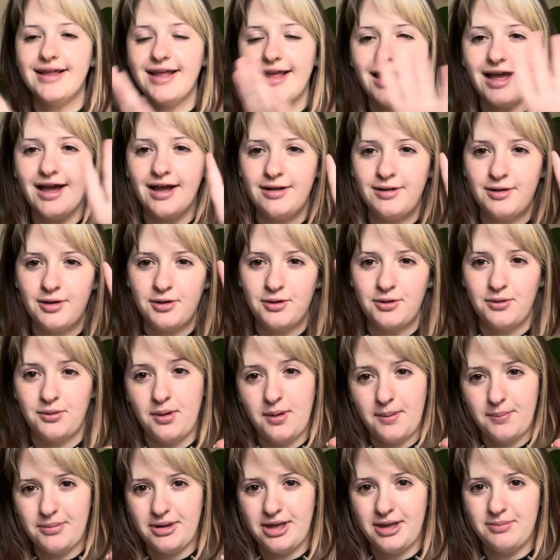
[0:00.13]
Hello,
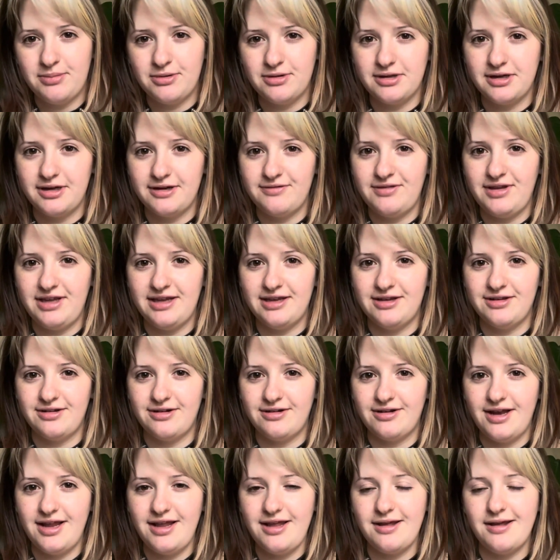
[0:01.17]
people of the
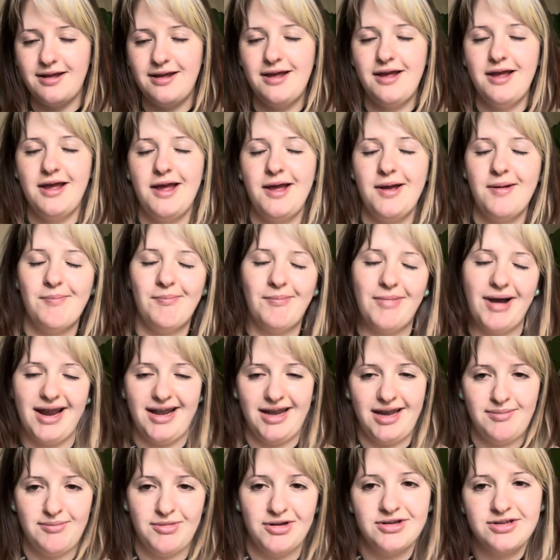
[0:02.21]
internet. My
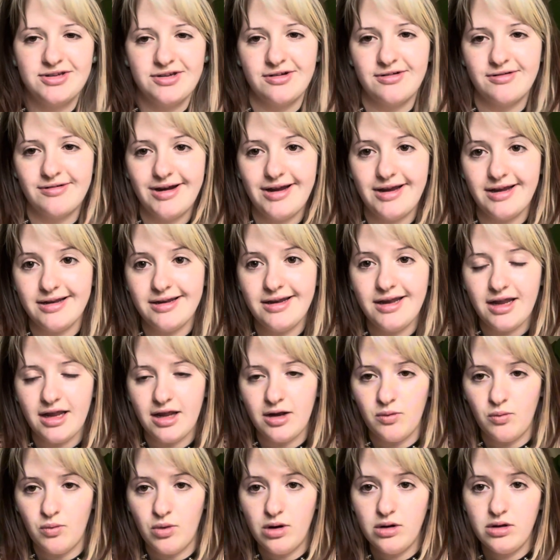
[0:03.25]
name is Corinne,
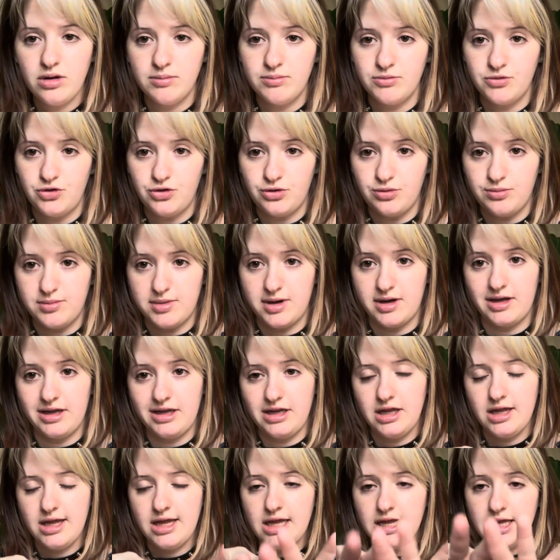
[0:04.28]
and welcome to my
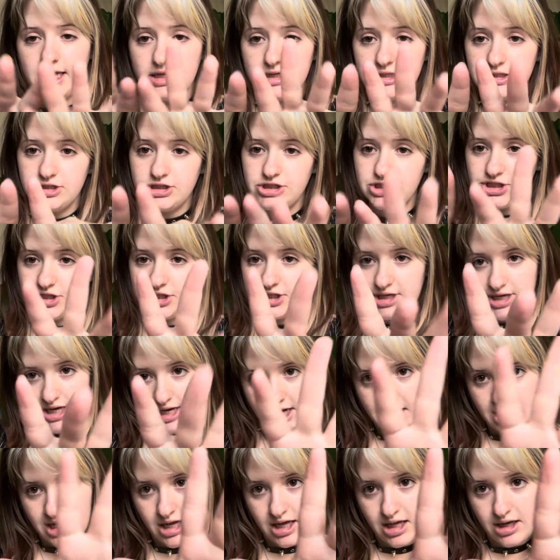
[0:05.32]

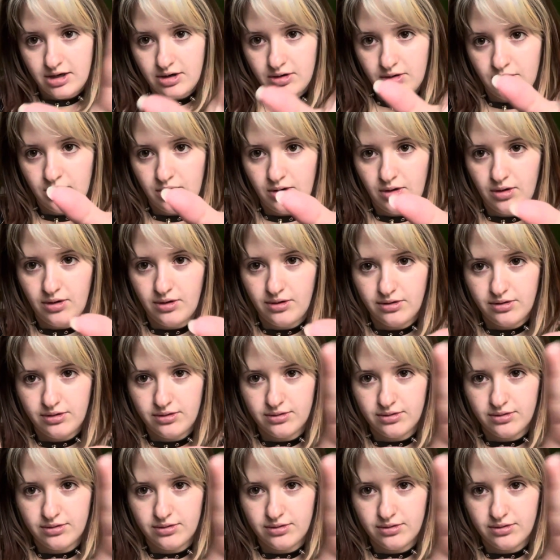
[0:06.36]
channel.